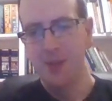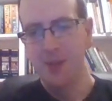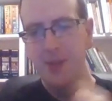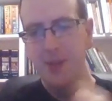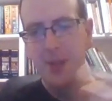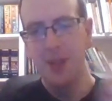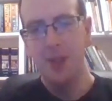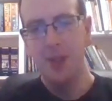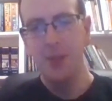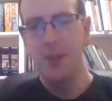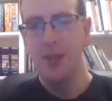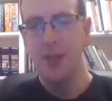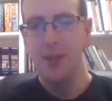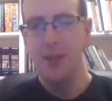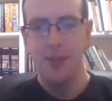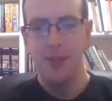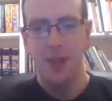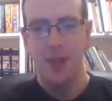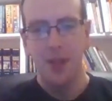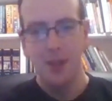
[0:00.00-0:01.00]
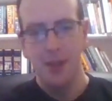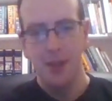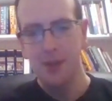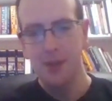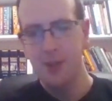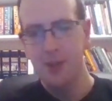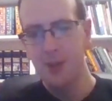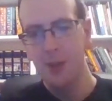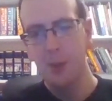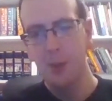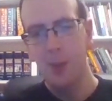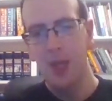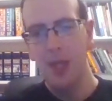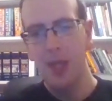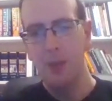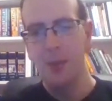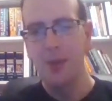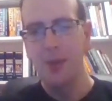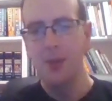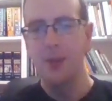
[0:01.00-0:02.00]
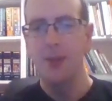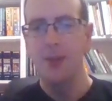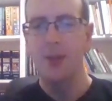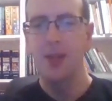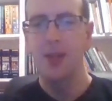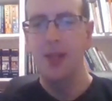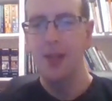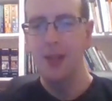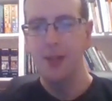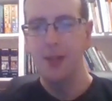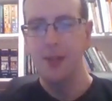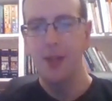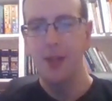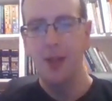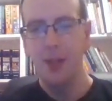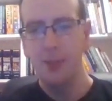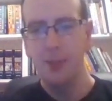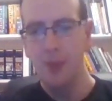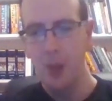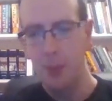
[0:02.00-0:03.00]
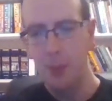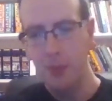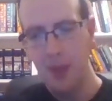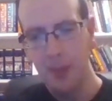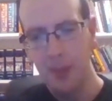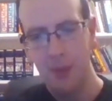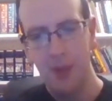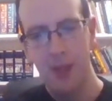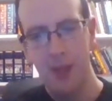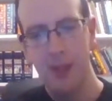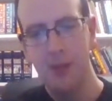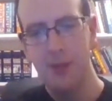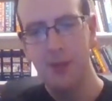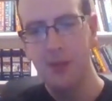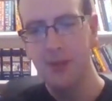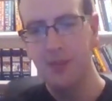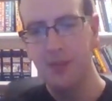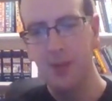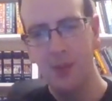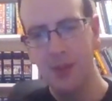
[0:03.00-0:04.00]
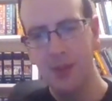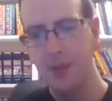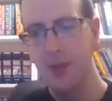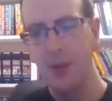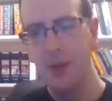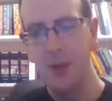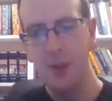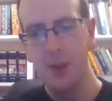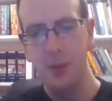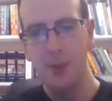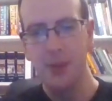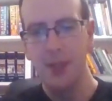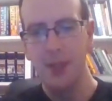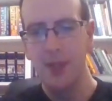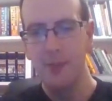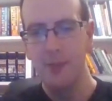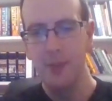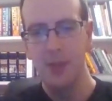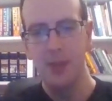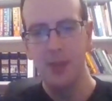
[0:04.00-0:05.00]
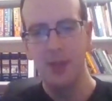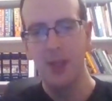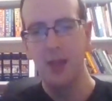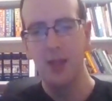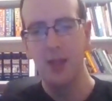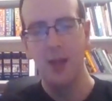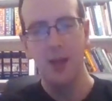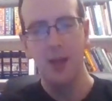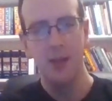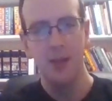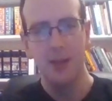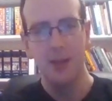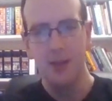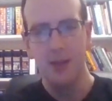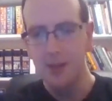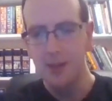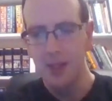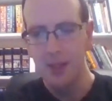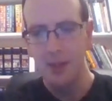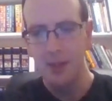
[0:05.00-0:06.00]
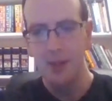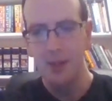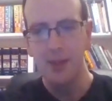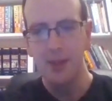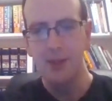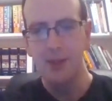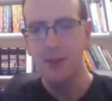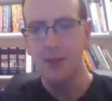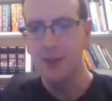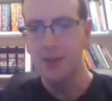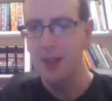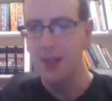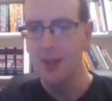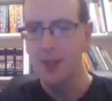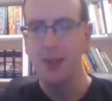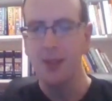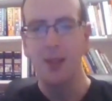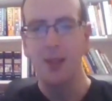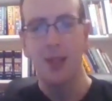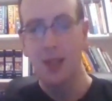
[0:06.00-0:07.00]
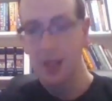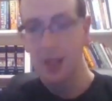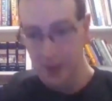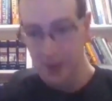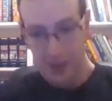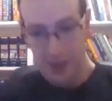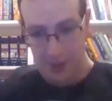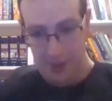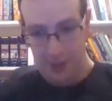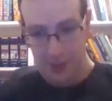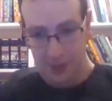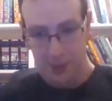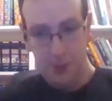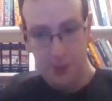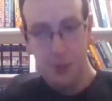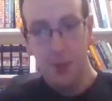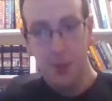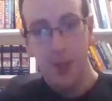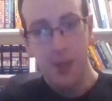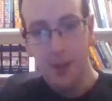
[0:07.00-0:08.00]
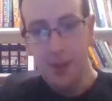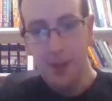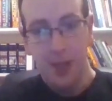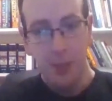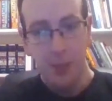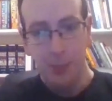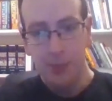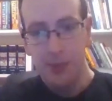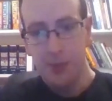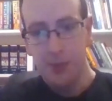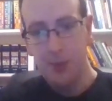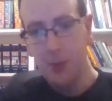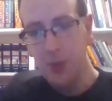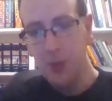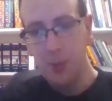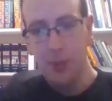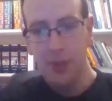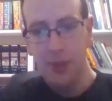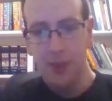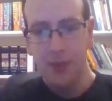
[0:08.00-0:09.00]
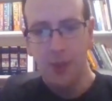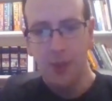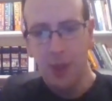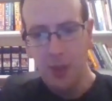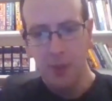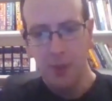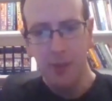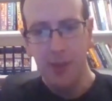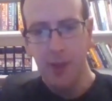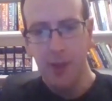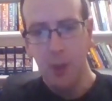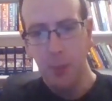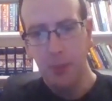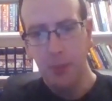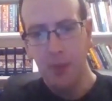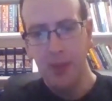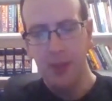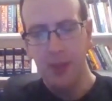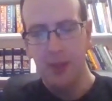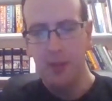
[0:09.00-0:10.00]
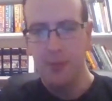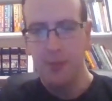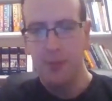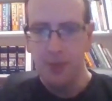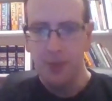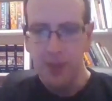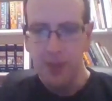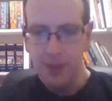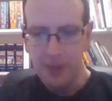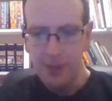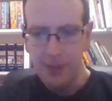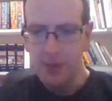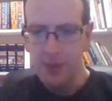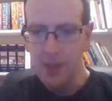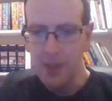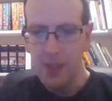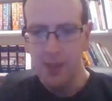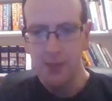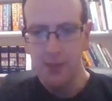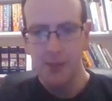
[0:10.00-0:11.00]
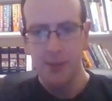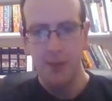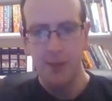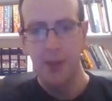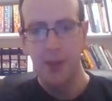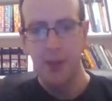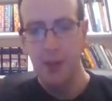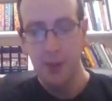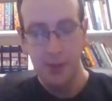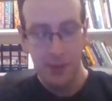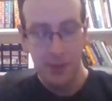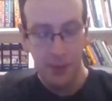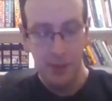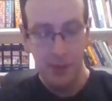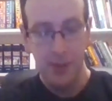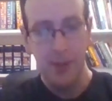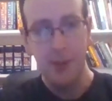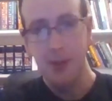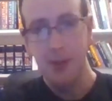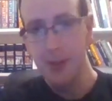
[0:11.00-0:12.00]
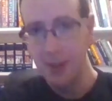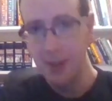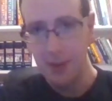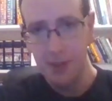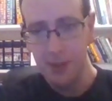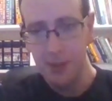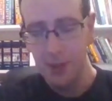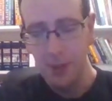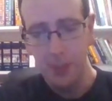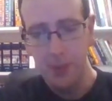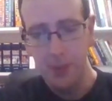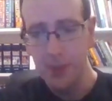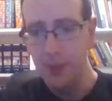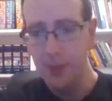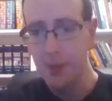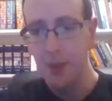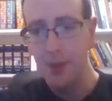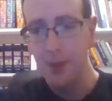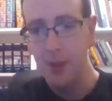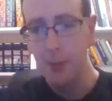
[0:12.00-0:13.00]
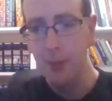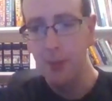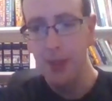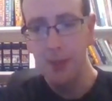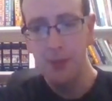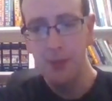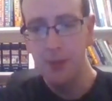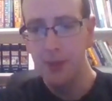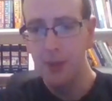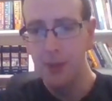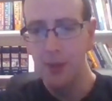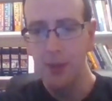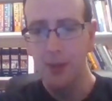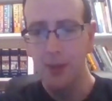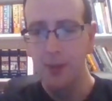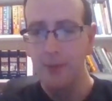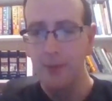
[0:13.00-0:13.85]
diary in Saturday's newspaper, talking about preparations for the tournament. They've been chaotic, to say the least. Your training camp was struck by a COVID outbreak, friendlies cancelled. I noticed you only had 6 subs on the bench tonight,